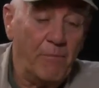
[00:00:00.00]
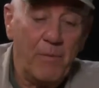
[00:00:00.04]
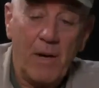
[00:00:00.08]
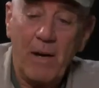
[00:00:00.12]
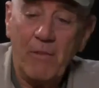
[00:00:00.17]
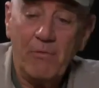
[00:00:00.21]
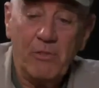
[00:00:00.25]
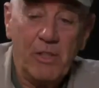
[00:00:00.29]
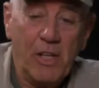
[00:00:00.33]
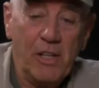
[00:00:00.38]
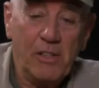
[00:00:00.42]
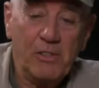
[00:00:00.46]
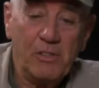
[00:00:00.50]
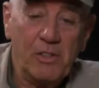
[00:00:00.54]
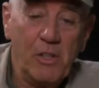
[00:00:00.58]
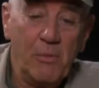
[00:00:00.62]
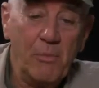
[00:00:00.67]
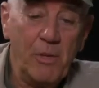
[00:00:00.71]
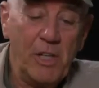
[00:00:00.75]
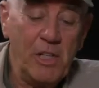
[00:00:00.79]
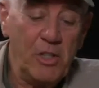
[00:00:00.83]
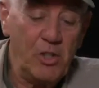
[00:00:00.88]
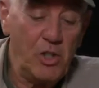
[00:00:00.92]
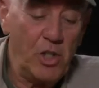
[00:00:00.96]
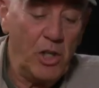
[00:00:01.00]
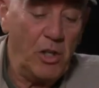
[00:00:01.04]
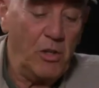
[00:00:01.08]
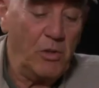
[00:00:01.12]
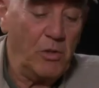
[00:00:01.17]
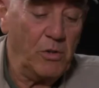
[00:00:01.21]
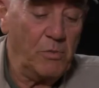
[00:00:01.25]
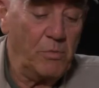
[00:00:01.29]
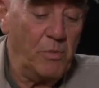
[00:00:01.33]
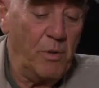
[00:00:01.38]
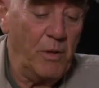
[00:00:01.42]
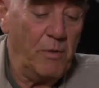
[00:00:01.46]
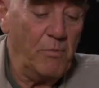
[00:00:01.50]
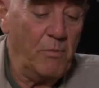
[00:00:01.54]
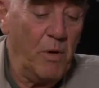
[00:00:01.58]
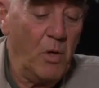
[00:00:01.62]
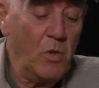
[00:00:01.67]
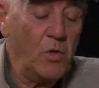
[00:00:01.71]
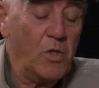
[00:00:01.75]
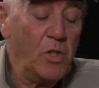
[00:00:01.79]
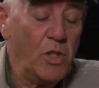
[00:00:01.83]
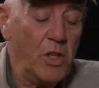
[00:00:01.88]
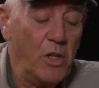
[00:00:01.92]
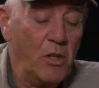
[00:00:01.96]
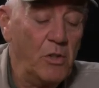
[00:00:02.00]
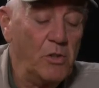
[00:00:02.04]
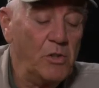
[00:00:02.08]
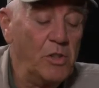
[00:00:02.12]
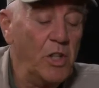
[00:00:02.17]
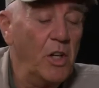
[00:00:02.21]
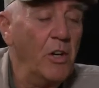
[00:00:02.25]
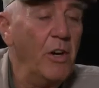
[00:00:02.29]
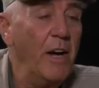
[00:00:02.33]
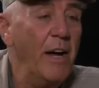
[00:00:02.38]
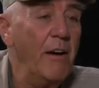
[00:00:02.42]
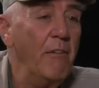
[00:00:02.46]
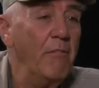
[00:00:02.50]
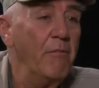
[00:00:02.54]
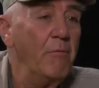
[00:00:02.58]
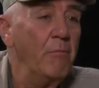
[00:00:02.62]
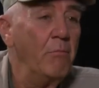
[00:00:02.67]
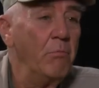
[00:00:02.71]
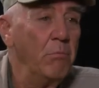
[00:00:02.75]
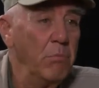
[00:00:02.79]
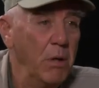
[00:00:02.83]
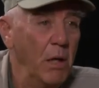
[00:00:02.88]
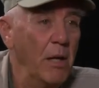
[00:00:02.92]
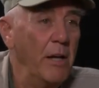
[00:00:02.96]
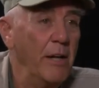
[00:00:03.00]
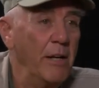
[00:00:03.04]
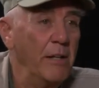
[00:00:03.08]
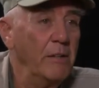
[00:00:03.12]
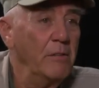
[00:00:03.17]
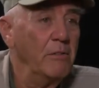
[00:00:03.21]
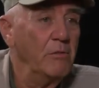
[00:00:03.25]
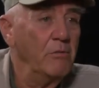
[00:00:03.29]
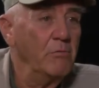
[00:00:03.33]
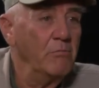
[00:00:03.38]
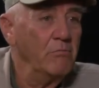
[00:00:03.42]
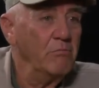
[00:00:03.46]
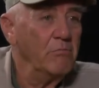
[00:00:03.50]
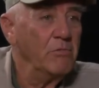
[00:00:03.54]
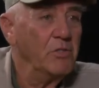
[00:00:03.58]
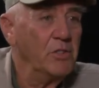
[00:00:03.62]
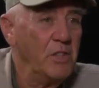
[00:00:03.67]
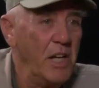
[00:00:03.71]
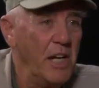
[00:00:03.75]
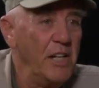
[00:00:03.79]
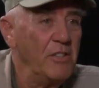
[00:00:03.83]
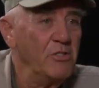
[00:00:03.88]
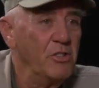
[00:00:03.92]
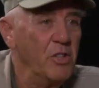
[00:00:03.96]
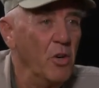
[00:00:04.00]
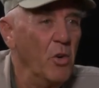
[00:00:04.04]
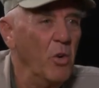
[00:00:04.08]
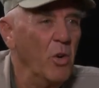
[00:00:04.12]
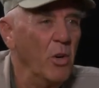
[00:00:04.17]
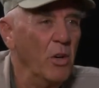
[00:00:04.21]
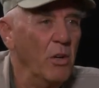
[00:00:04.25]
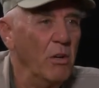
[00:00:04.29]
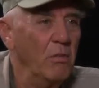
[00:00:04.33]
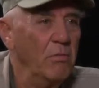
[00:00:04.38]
I've done so many shows, but most shows they'll have blood, stage gore.